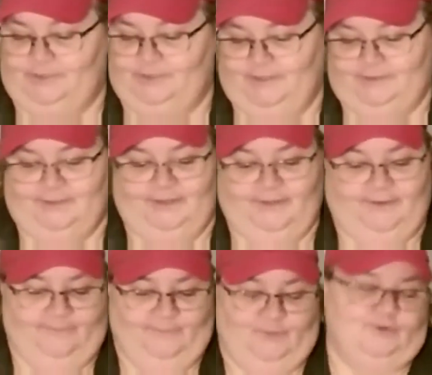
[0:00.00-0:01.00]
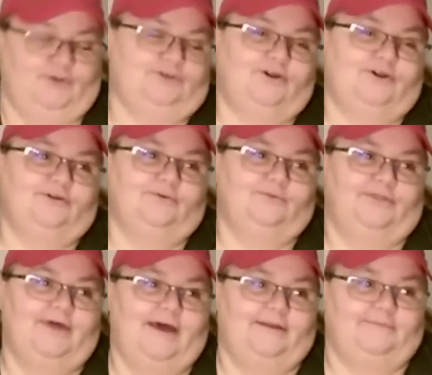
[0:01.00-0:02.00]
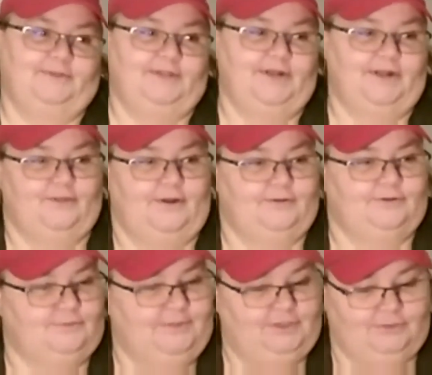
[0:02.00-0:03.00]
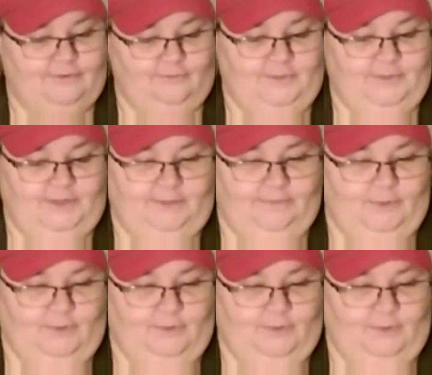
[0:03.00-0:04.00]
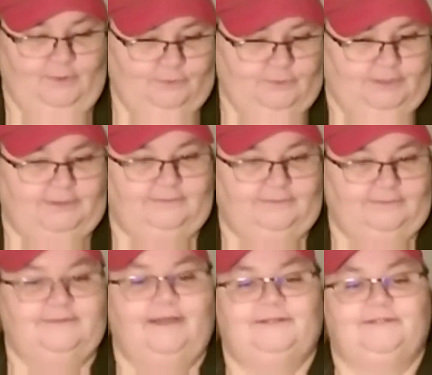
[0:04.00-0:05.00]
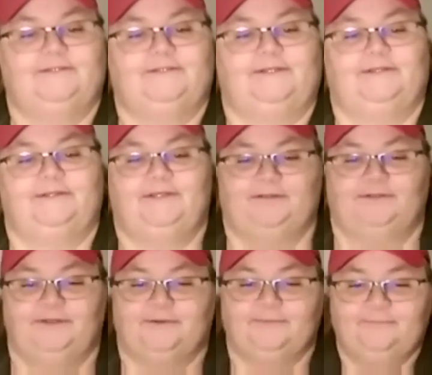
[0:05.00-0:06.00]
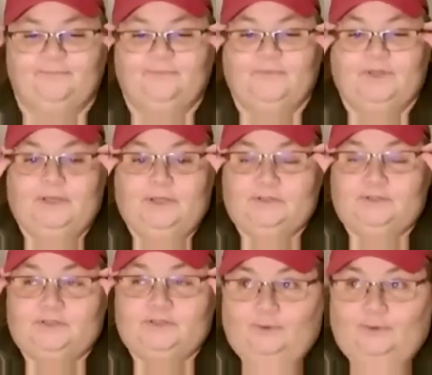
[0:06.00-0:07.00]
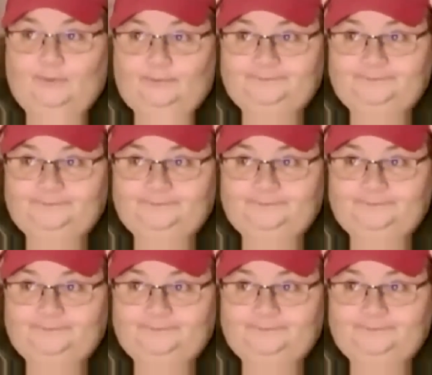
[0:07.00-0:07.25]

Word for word: to this. So I started with that, but then I thought I should make sure everybody knows that that's like the deal here. So